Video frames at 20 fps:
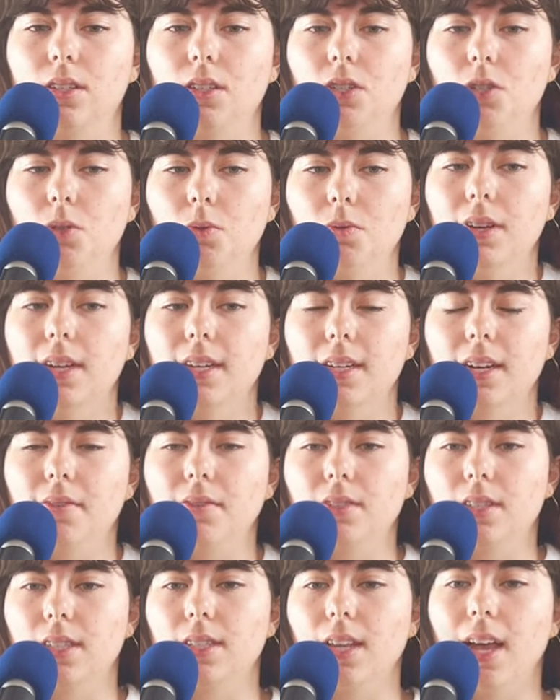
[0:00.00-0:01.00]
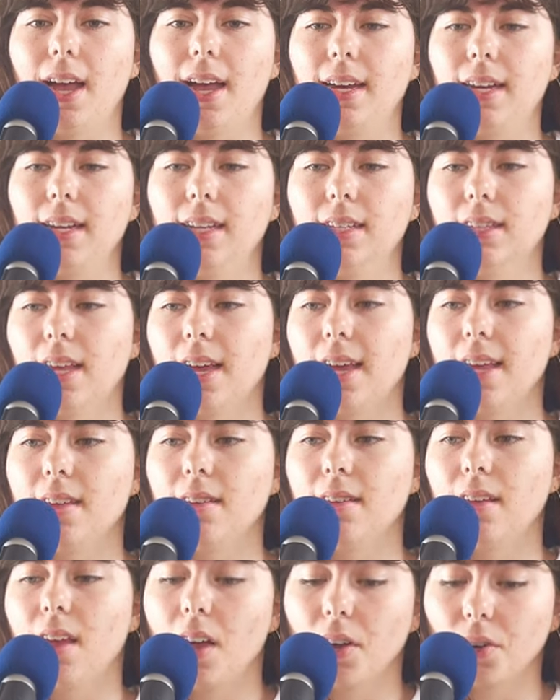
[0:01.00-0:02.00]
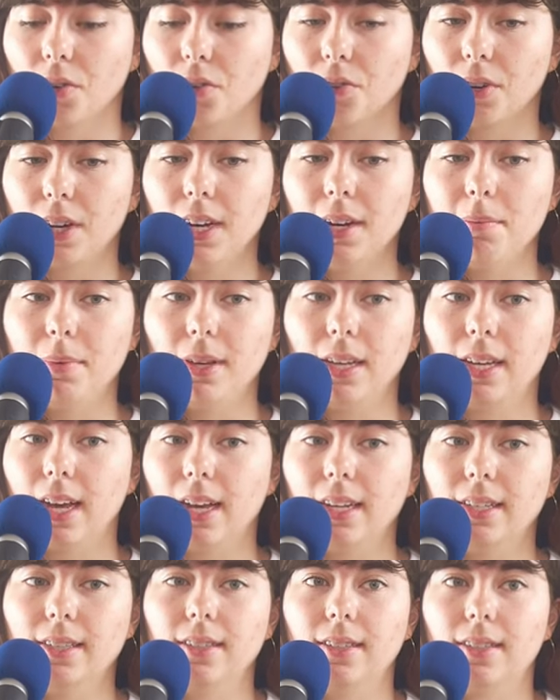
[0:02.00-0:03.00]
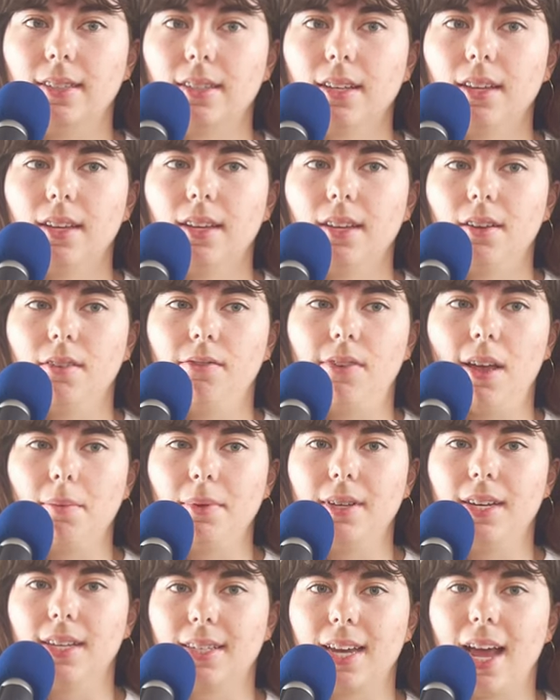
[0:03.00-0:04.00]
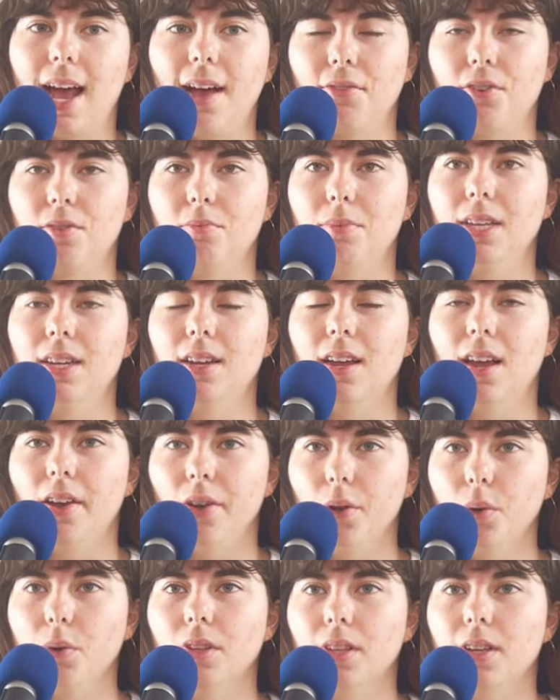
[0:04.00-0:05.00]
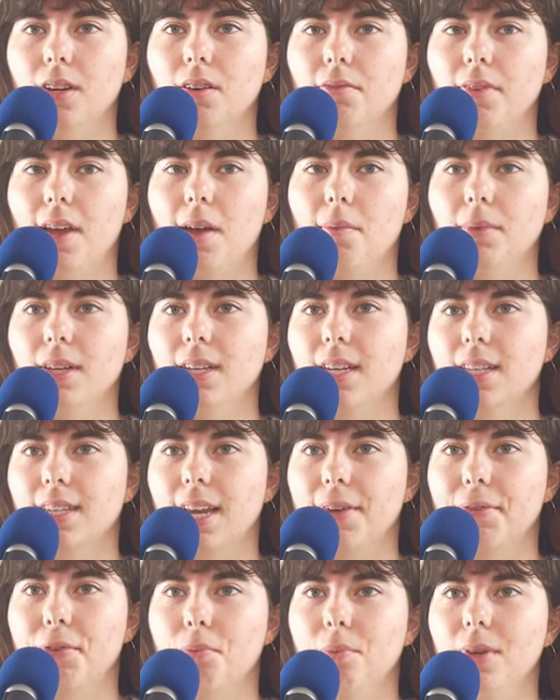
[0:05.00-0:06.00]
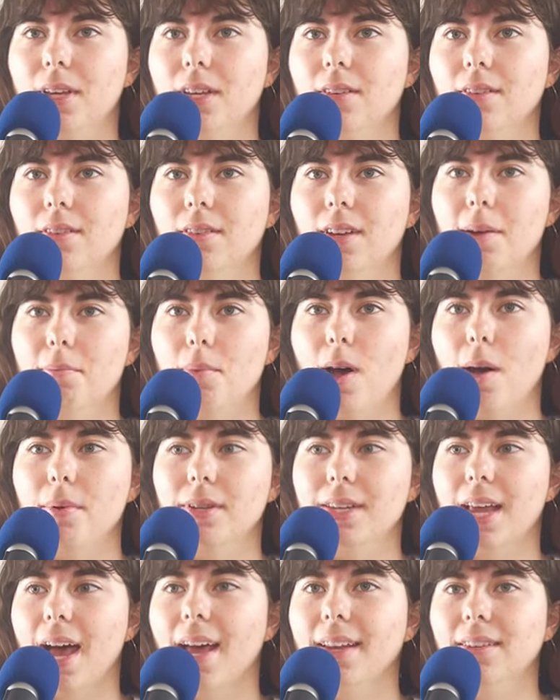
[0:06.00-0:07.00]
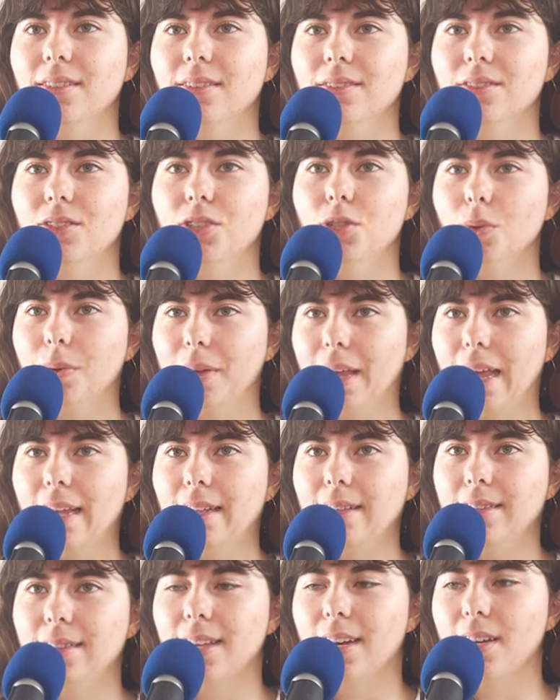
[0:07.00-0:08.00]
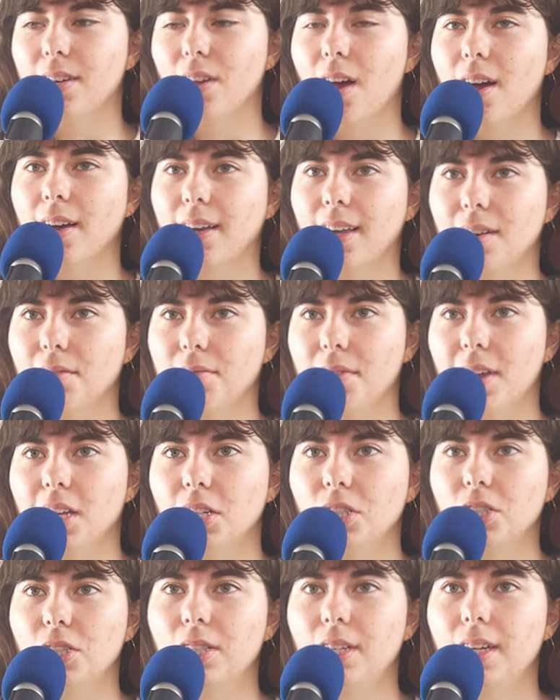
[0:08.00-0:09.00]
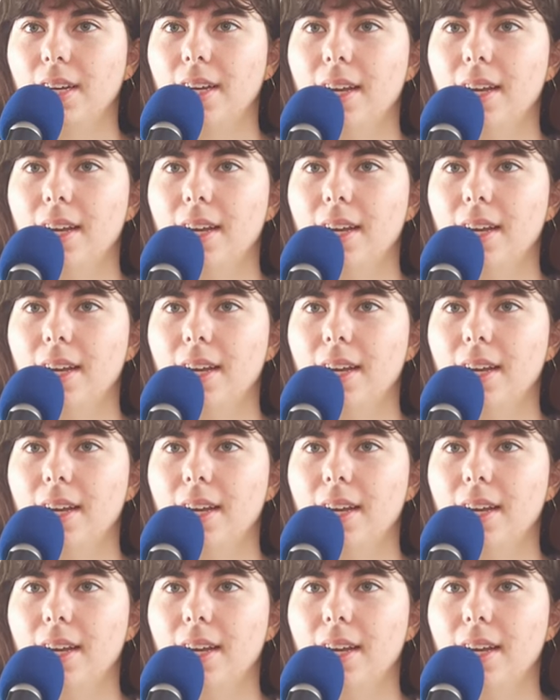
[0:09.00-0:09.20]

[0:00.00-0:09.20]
unit of societies, I agree, because family doesn't have to mean a nuclear family. It doesn't have to mean a mom, a dad, and two kids, and a dog, and a fish.